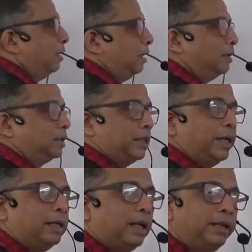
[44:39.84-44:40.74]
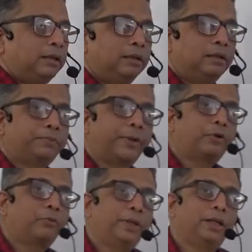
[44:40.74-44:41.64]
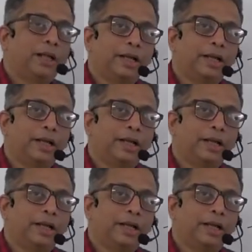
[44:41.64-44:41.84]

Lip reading: a straight line spectrometer